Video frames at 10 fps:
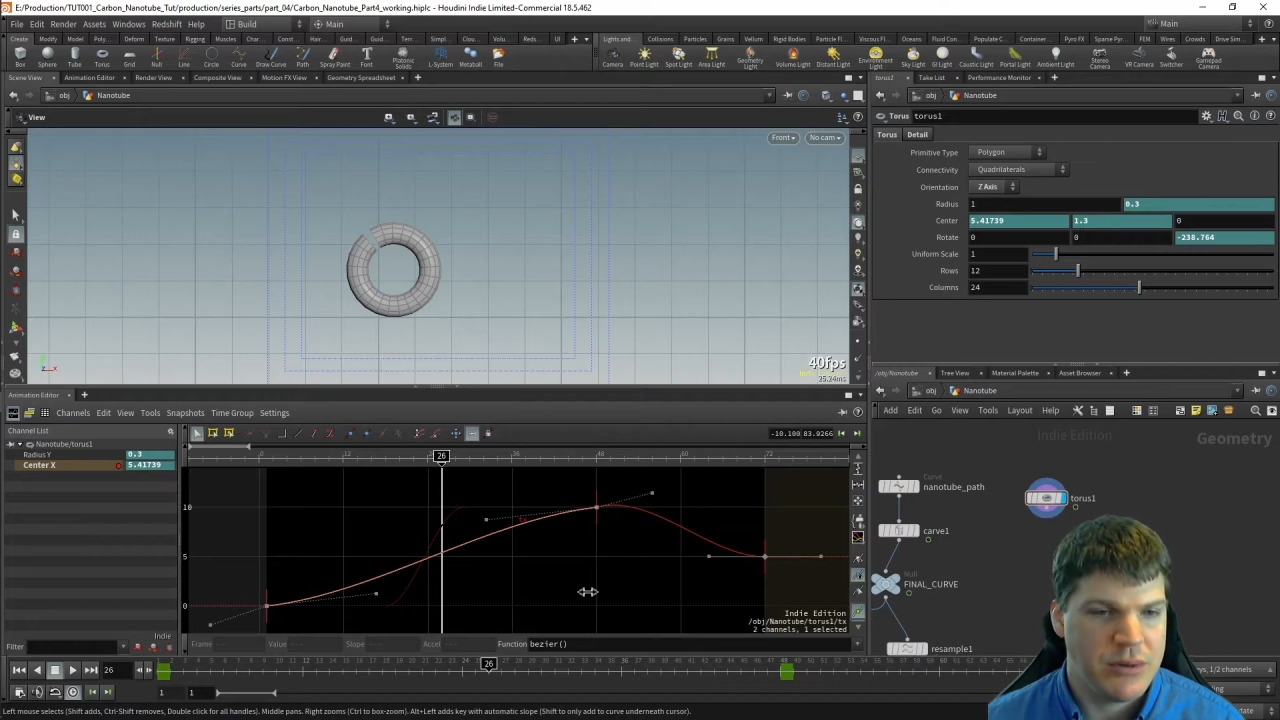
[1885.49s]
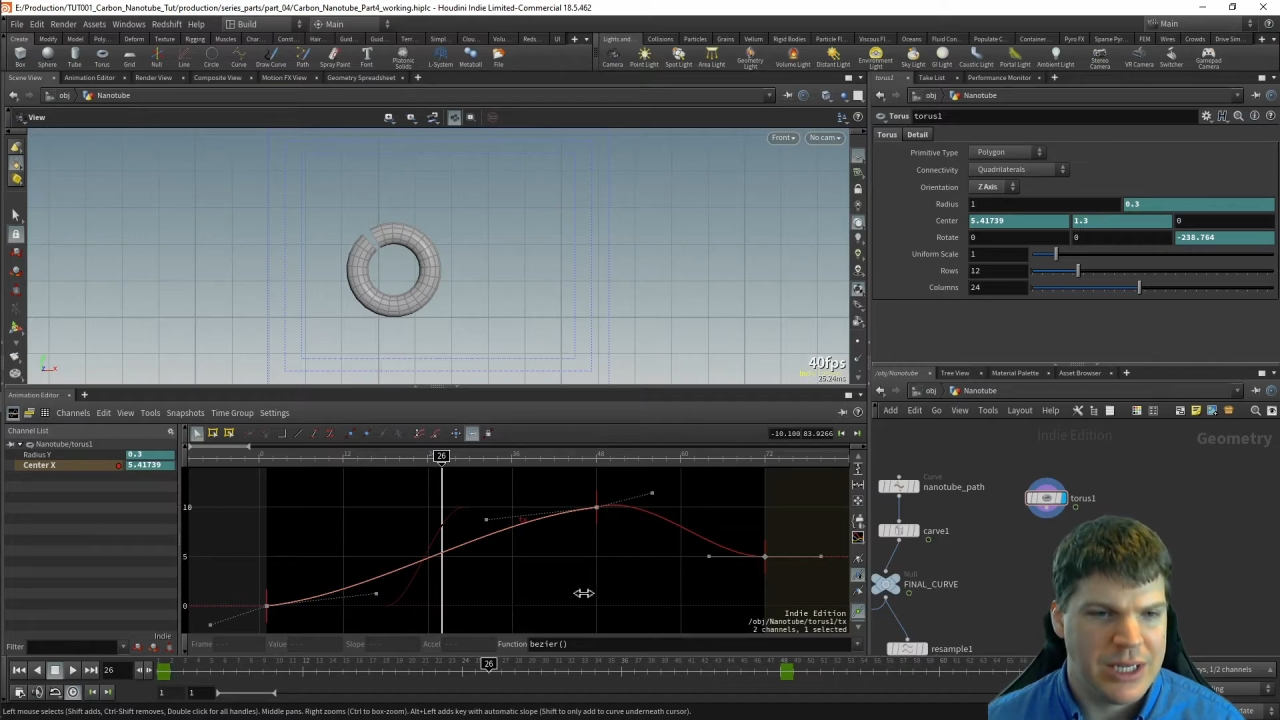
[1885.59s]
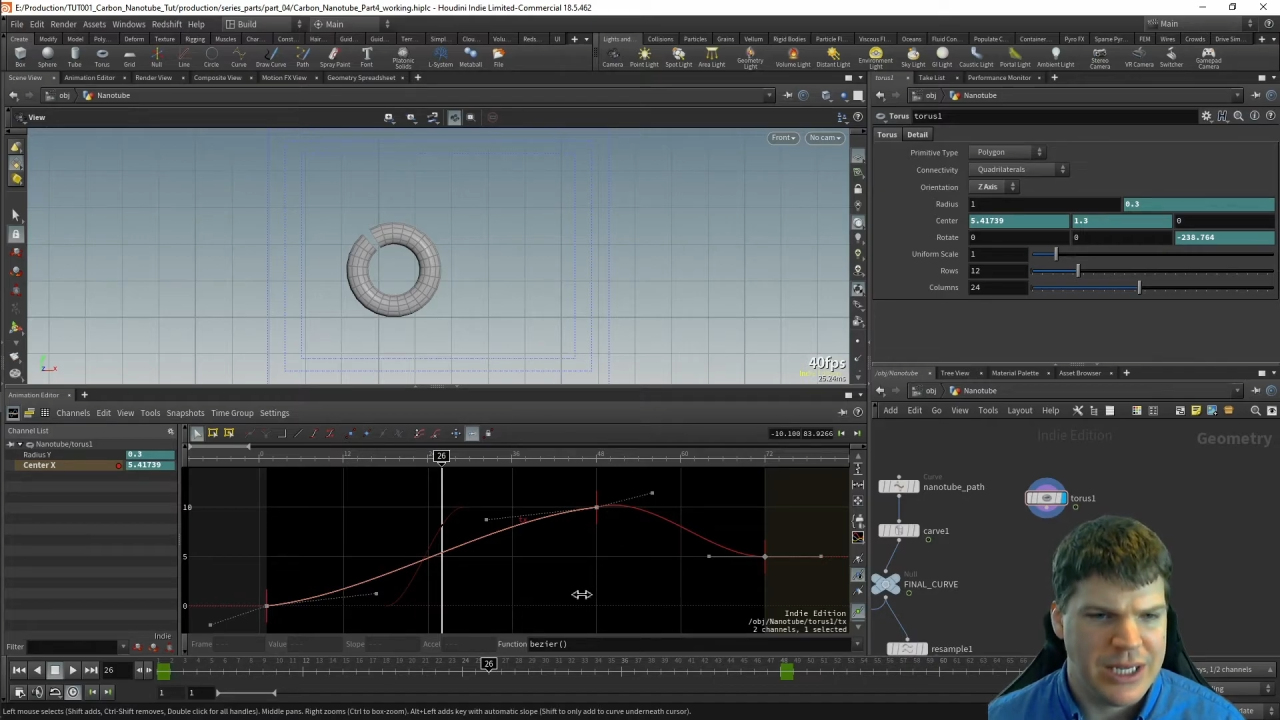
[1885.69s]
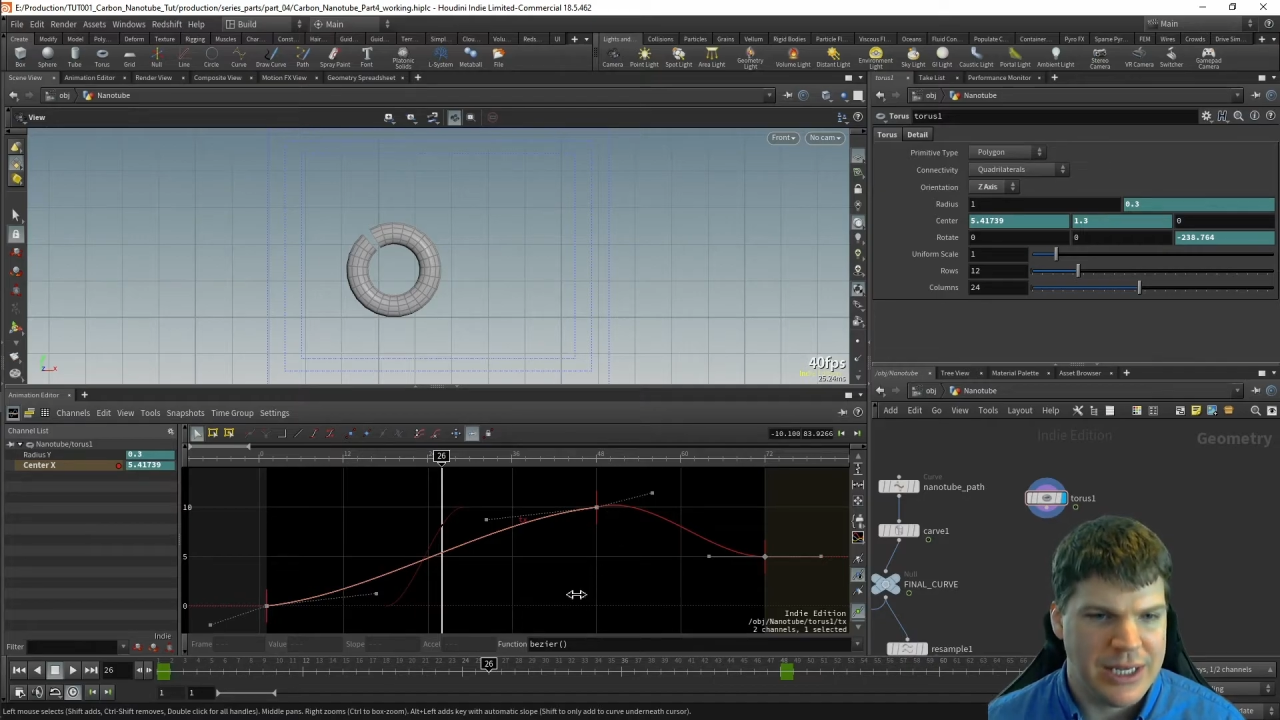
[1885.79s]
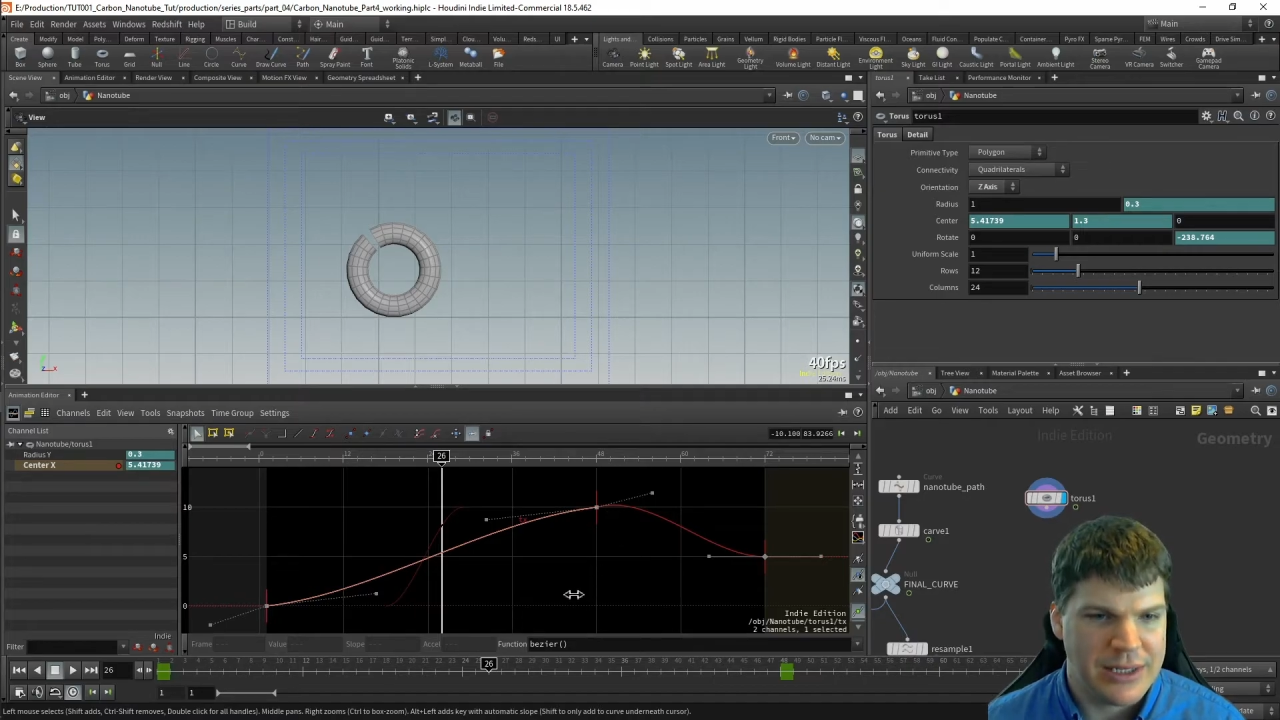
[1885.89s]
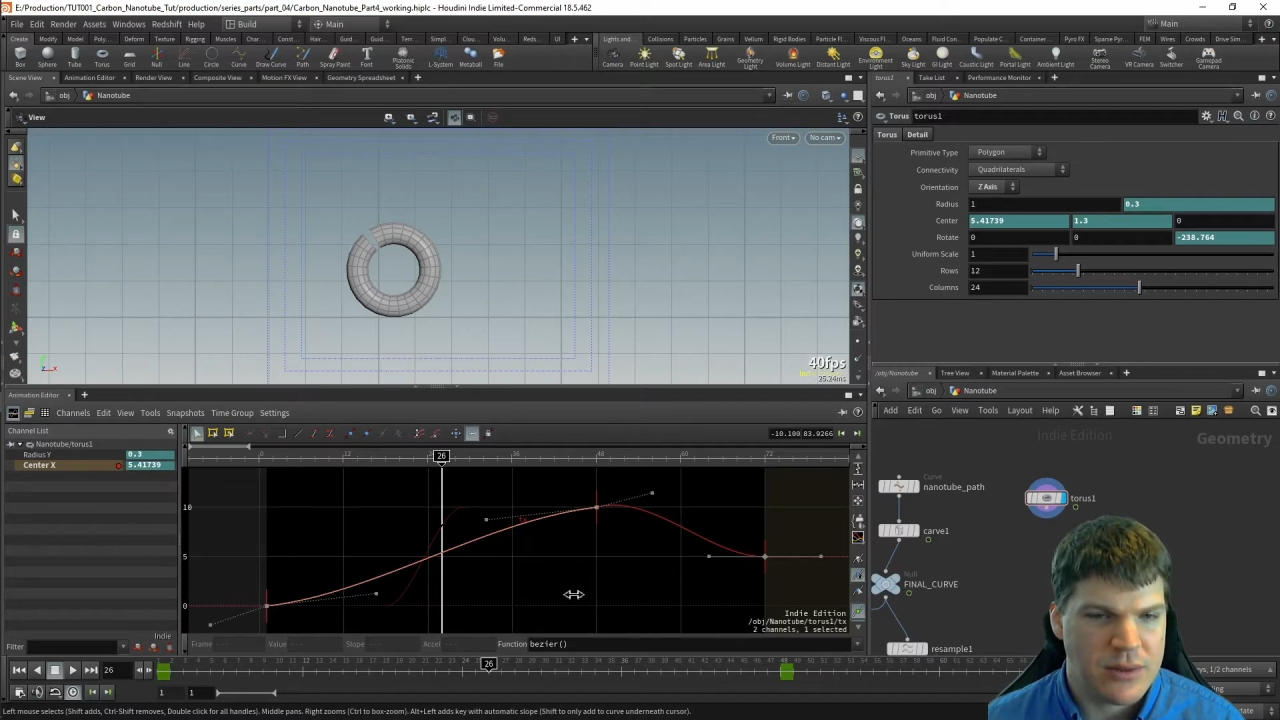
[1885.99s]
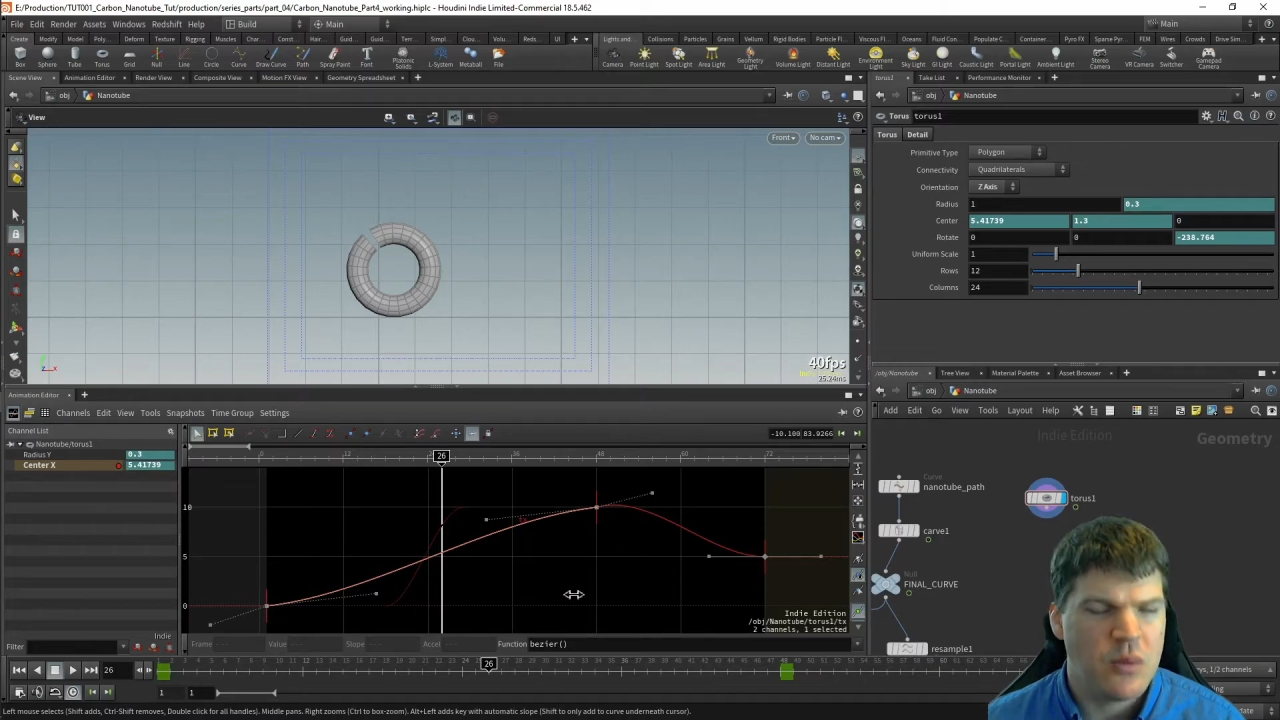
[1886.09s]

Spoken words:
keys.